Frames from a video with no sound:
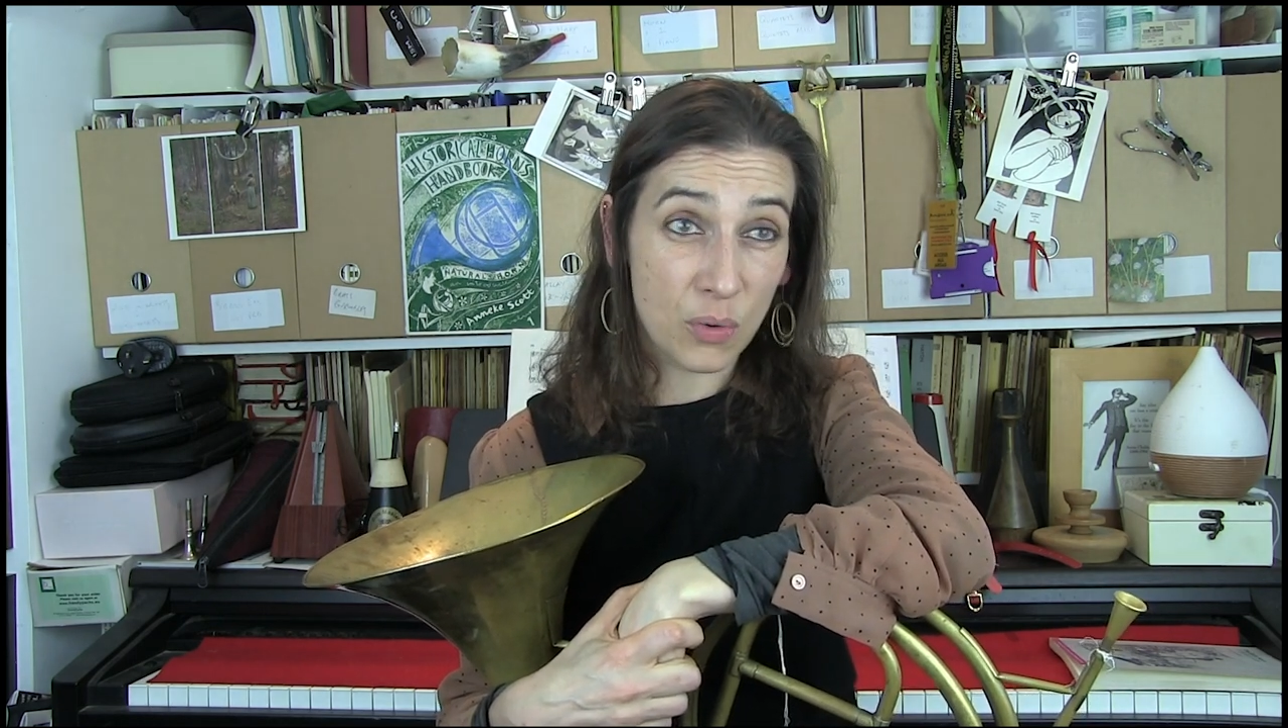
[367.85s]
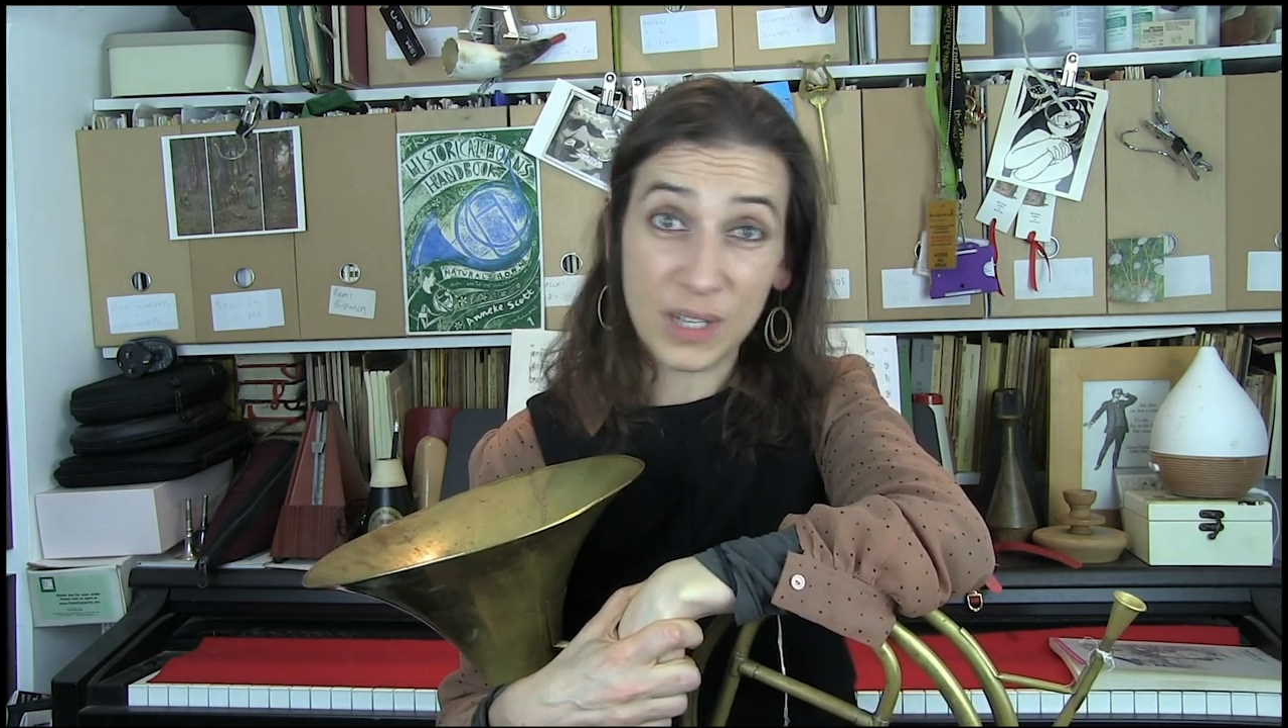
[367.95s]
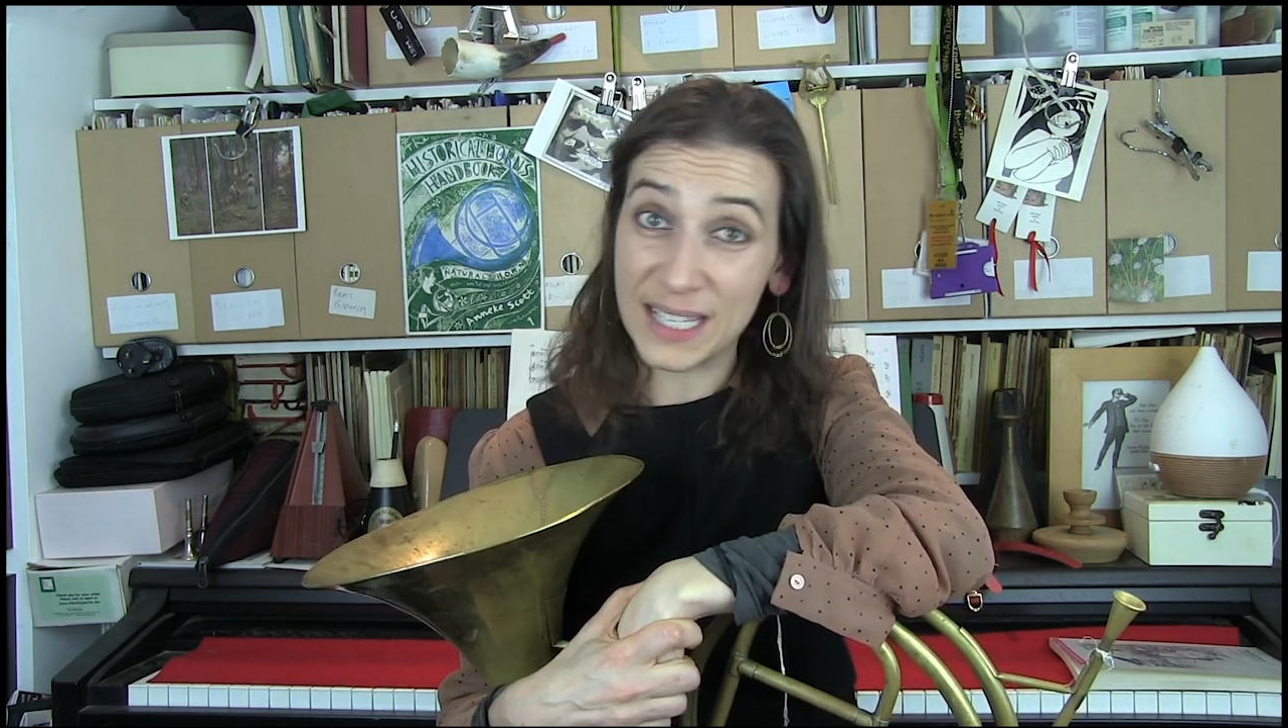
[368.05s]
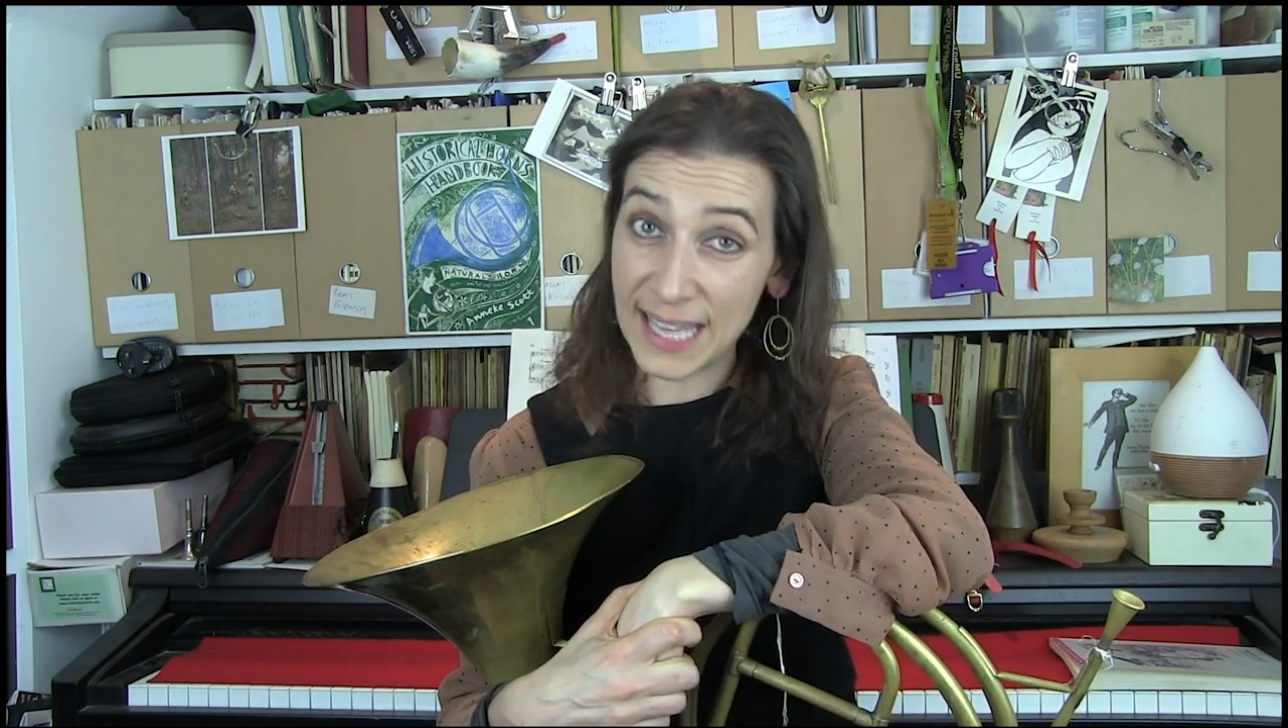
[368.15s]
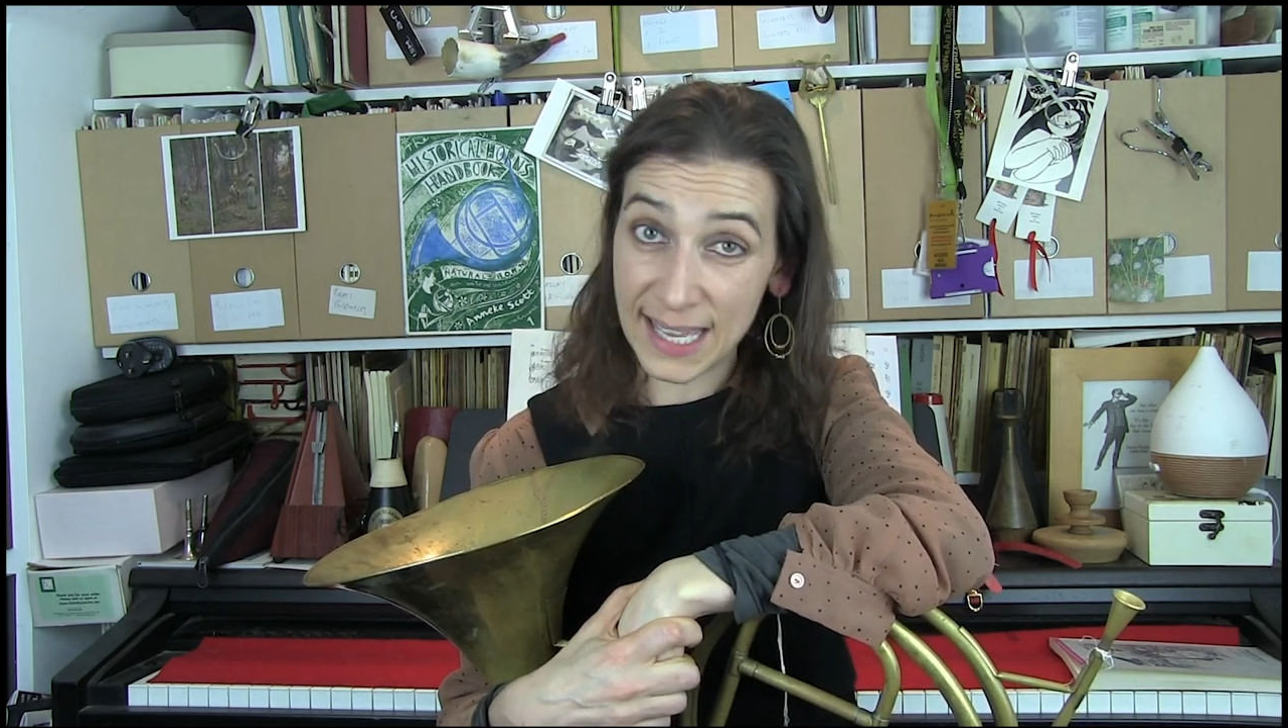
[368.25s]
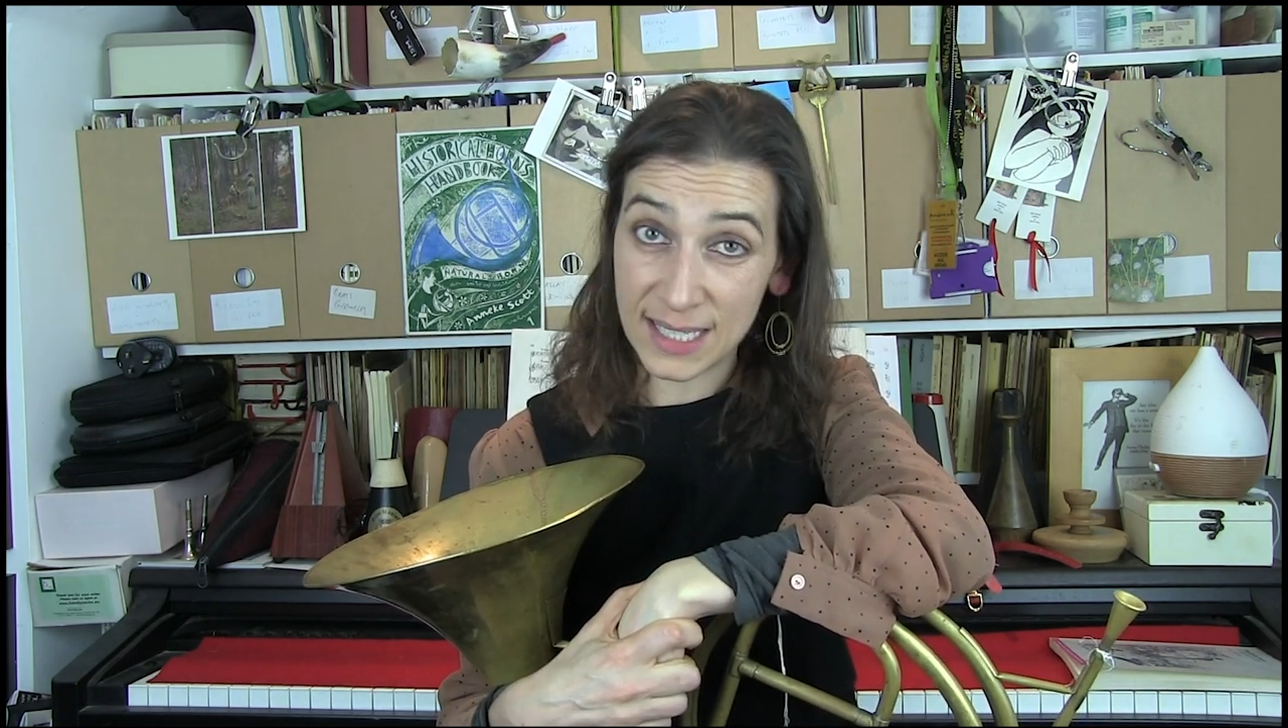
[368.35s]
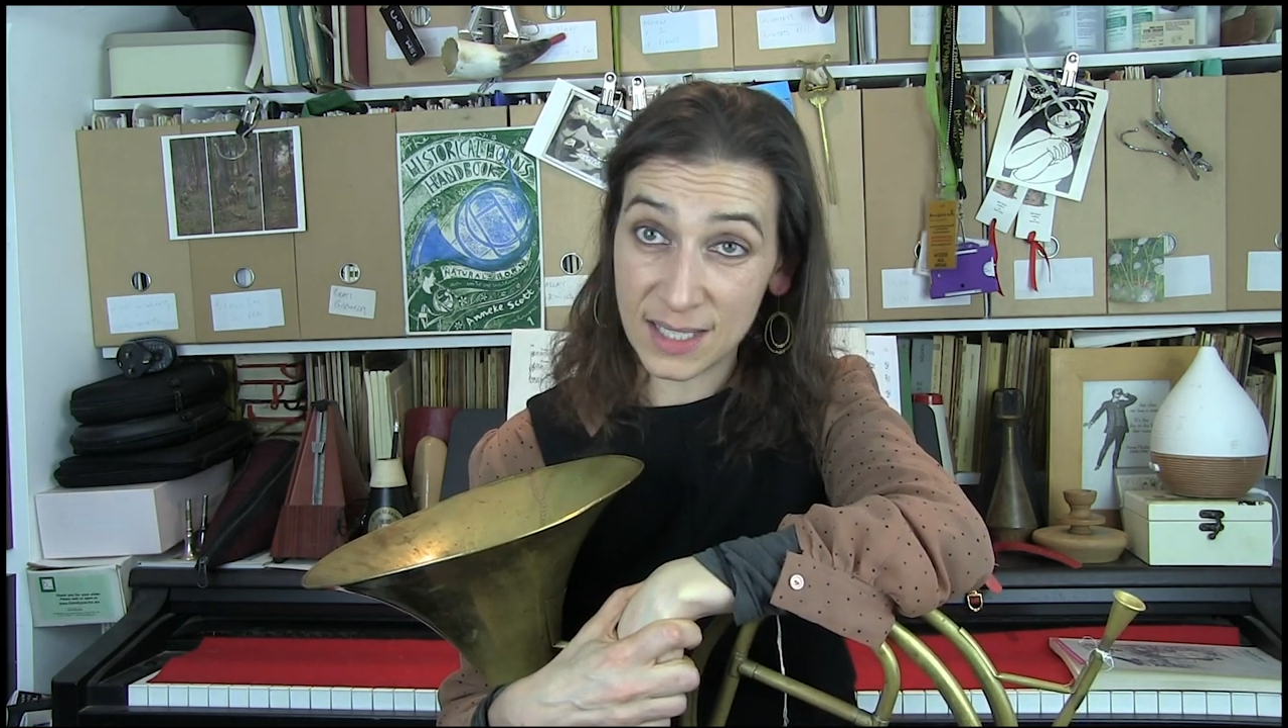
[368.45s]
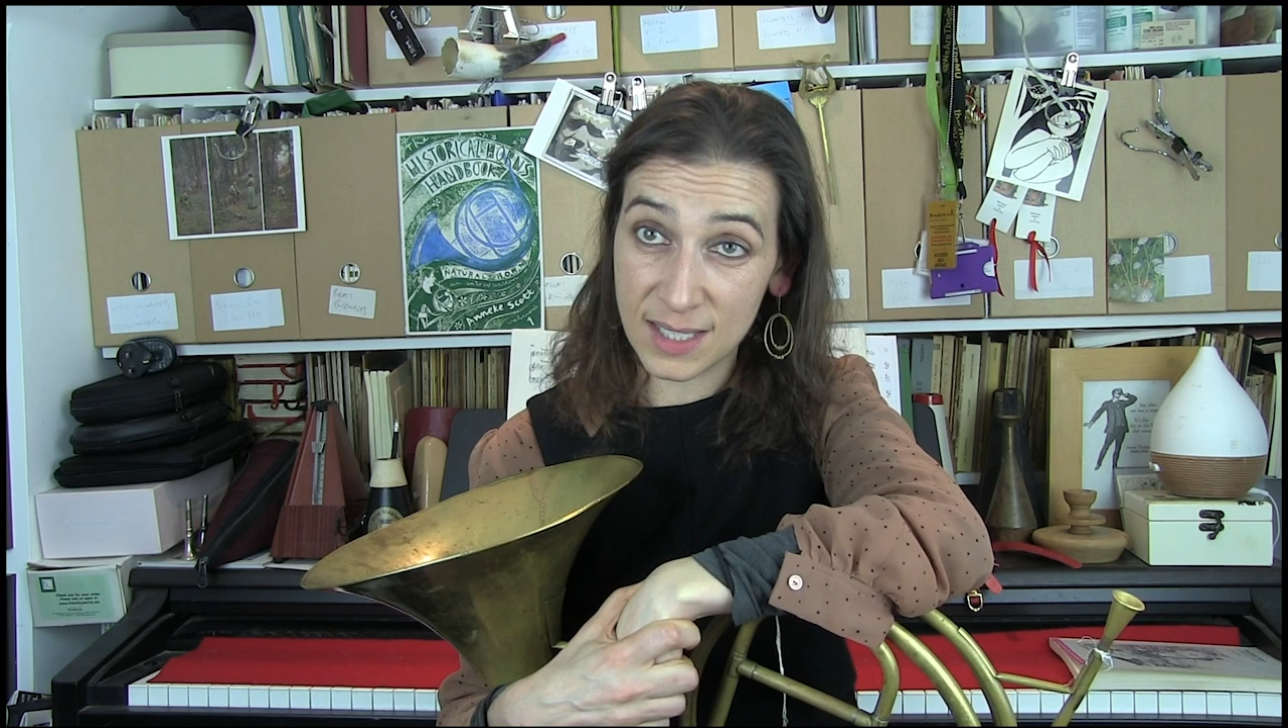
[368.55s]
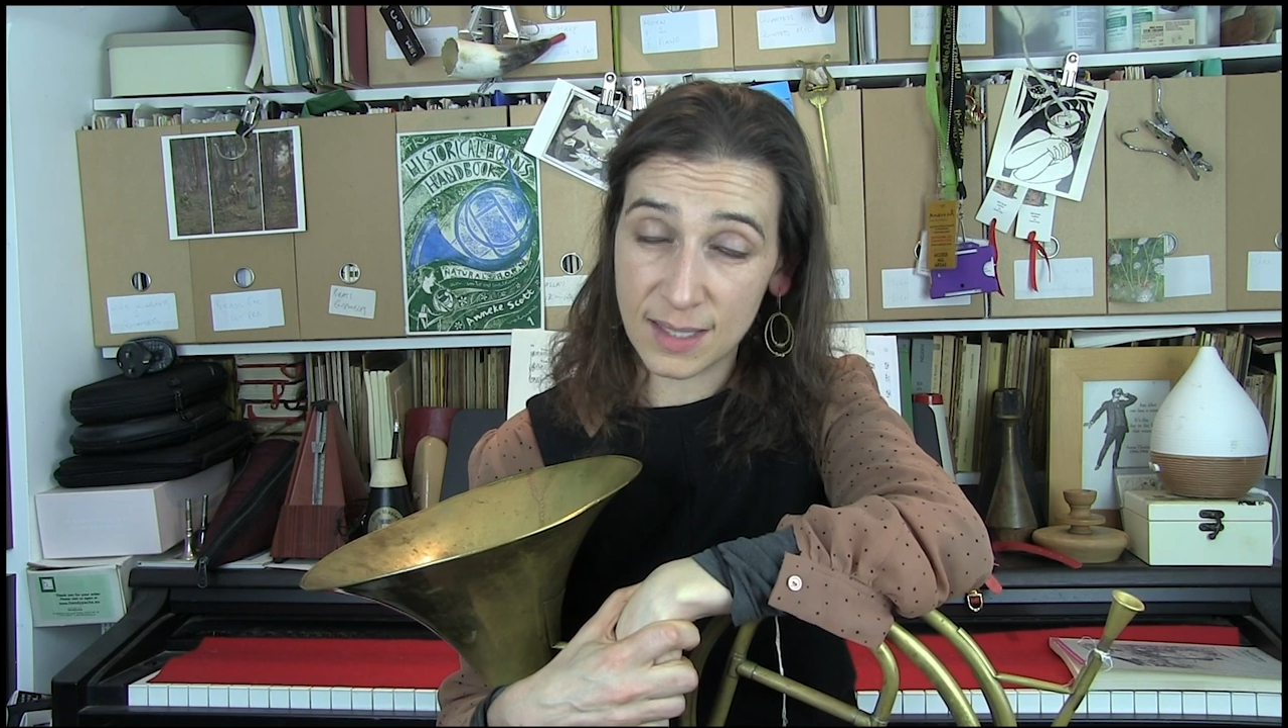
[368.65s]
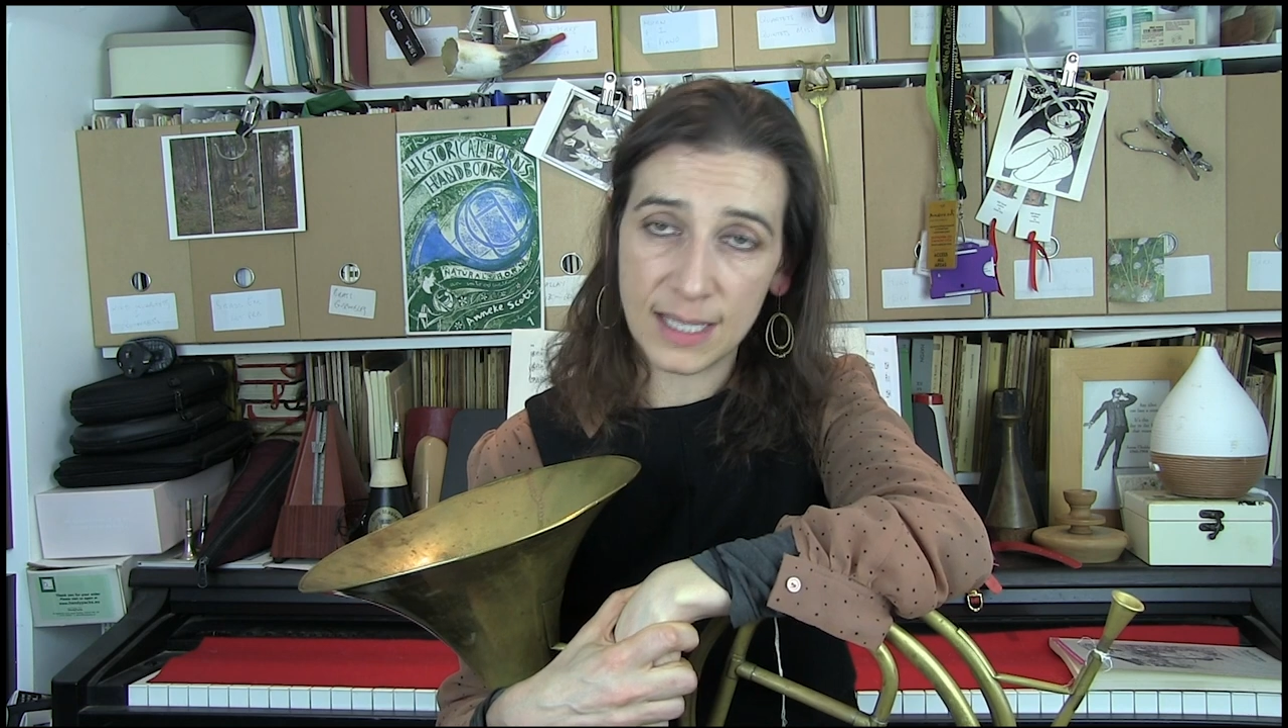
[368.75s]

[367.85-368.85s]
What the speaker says: or negate